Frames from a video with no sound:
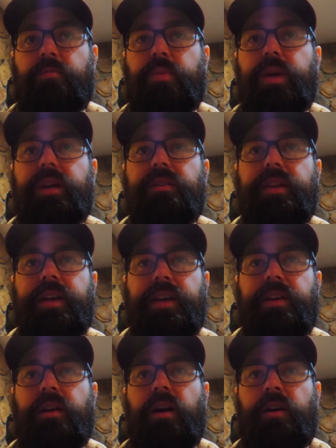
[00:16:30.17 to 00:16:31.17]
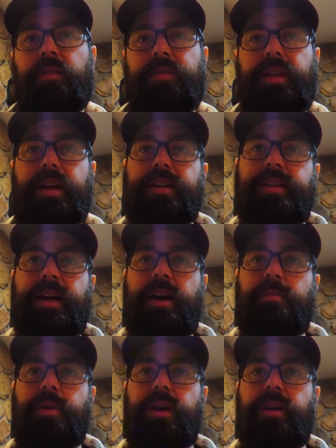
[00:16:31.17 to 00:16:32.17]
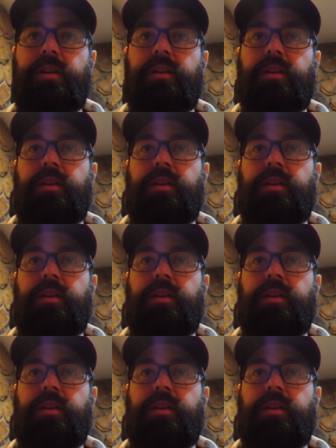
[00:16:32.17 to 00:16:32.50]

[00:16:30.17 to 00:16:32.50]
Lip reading: peeling it off that dye bed,